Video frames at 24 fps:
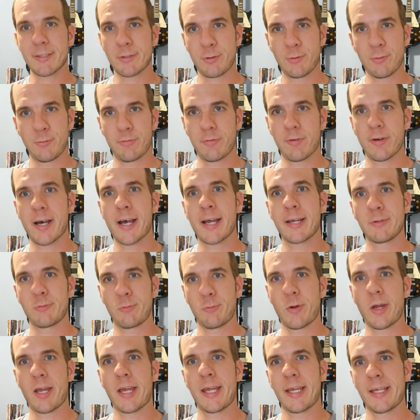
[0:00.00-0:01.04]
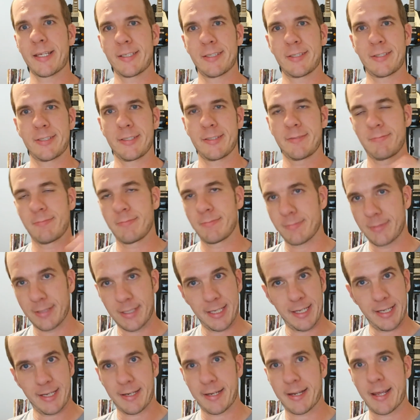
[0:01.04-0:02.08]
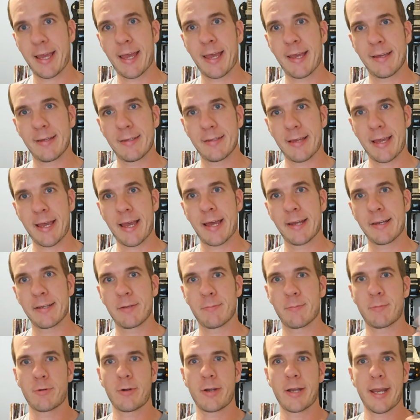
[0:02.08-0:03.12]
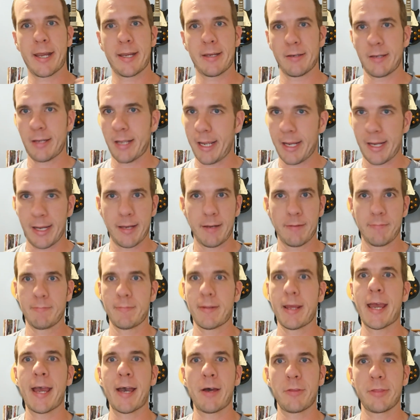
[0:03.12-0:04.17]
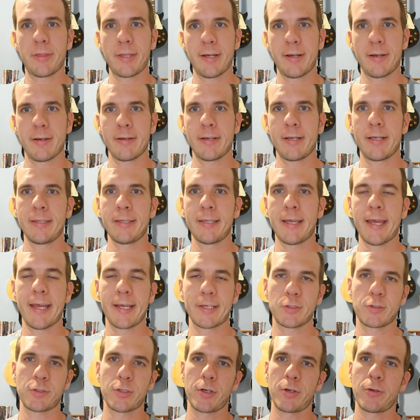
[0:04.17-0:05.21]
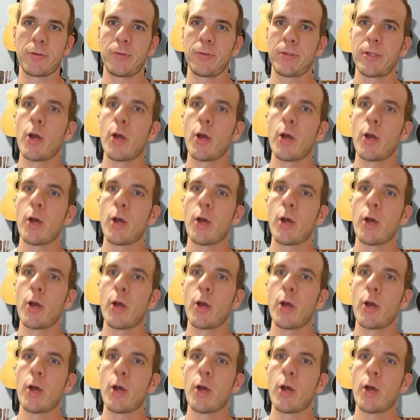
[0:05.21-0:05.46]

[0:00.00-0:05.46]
to find ways to get out of your brain and out there in the external.